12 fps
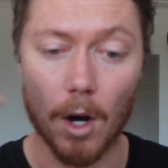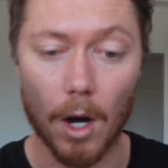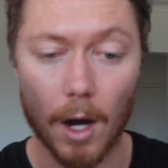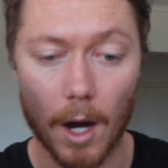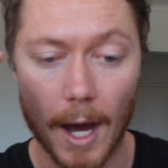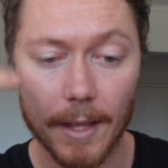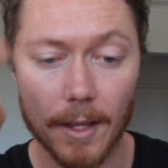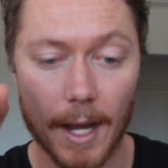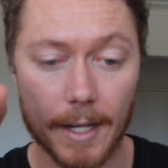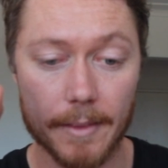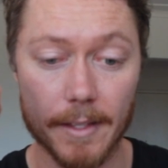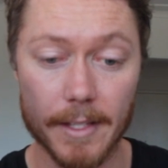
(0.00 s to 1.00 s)
I
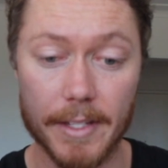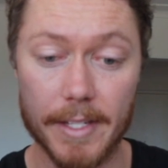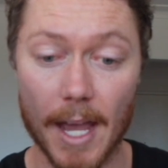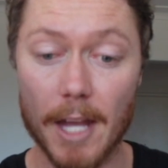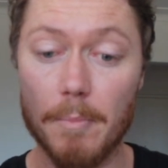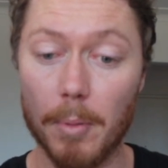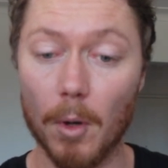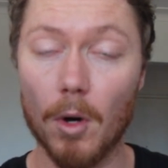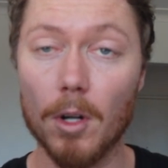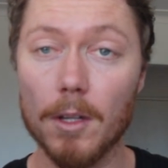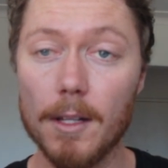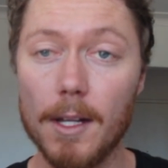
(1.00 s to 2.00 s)
like the dead
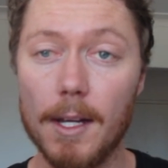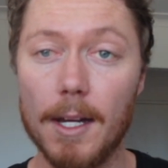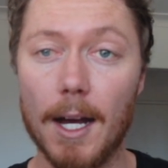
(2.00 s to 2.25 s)
ball.